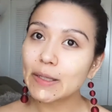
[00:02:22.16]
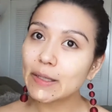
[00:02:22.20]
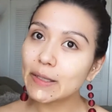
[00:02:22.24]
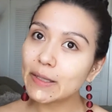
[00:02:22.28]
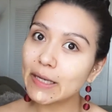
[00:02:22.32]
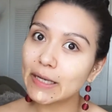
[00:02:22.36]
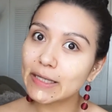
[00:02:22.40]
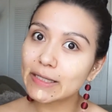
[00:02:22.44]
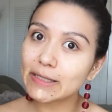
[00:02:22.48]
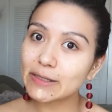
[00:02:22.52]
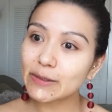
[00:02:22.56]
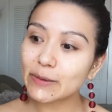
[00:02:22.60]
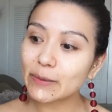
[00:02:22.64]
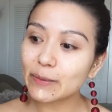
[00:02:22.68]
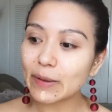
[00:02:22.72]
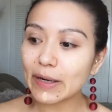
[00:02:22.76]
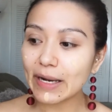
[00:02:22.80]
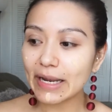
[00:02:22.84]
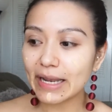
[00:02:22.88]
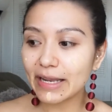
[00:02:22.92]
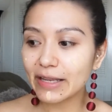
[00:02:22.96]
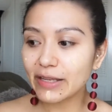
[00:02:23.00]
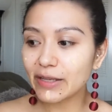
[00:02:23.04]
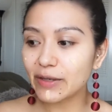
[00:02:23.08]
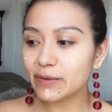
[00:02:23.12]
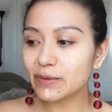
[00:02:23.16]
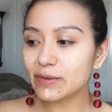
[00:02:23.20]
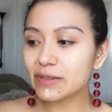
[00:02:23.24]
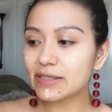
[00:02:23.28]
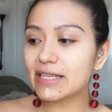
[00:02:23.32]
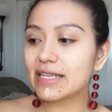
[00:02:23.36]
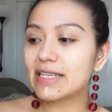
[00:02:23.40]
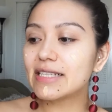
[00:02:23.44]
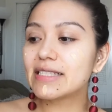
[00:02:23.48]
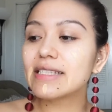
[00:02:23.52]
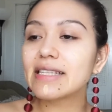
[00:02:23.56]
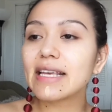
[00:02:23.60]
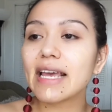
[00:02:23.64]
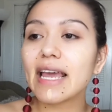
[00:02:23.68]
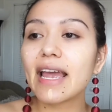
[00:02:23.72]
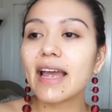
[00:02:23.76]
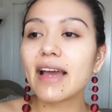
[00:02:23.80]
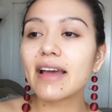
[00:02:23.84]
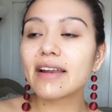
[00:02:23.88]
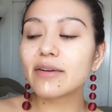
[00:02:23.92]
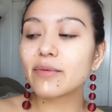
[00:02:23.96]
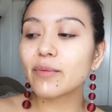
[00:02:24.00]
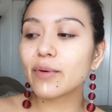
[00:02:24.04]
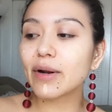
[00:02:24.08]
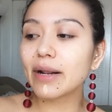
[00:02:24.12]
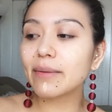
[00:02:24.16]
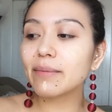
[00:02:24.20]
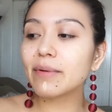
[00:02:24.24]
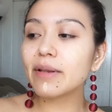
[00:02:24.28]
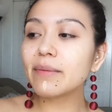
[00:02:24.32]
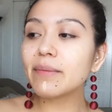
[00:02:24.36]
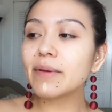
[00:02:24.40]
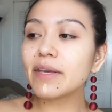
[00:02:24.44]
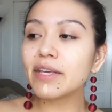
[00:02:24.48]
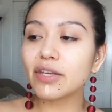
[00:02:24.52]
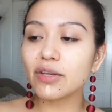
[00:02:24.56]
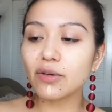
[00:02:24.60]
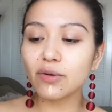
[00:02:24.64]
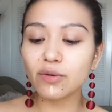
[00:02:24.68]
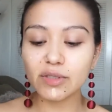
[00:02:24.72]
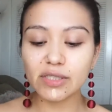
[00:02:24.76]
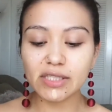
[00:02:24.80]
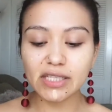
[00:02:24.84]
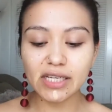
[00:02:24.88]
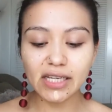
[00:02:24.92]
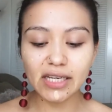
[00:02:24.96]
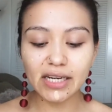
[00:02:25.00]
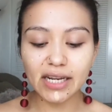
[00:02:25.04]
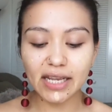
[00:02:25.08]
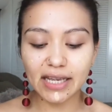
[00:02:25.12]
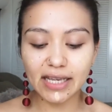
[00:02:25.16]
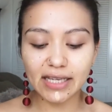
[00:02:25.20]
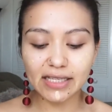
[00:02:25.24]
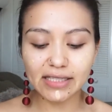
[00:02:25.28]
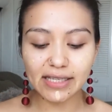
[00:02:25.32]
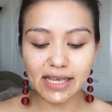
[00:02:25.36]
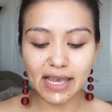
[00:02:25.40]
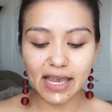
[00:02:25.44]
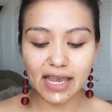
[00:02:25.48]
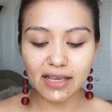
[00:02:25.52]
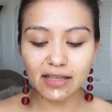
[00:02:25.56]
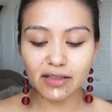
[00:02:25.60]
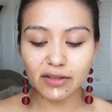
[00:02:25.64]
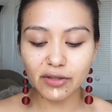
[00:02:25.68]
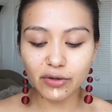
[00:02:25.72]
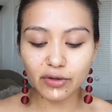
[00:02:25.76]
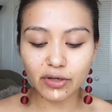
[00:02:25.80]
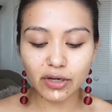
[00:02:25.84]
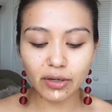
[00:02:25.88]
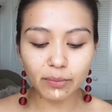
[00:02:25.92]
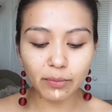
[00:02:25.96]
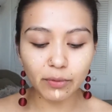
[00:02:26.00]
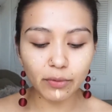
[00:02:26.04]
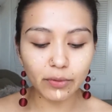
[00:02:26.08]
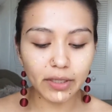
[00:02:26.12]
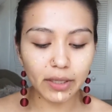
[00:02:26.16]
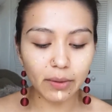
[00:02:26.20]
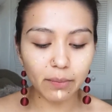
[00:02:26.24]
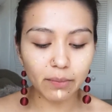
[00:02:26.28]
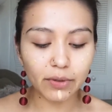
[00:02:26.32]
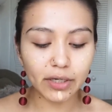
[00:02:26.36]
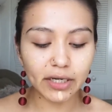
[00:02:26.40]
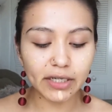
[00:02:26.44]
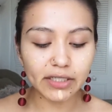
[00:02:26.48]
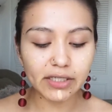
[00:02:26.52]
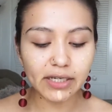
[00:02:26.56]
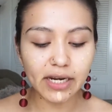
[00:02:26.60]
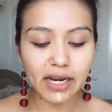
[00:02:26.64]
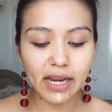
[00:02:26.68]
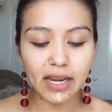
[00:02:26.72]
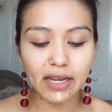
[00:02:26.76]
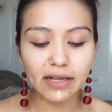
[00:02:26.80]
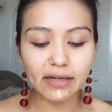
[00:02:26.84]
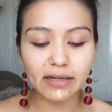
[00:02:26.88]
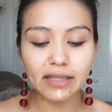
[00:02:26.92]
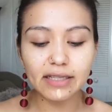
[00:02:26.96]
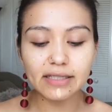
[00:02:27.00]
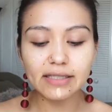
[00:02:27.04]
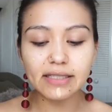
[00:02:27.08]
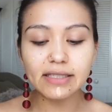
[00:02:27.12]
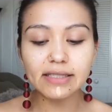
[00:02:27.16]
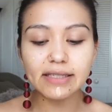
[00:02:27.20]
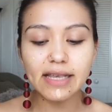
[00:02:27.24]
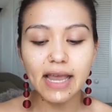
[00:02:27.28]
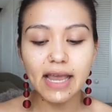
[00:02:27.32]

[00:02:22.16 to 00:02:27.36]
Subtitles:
that's why I use this. And what I'm going to be using is a little kabuki brush, and this is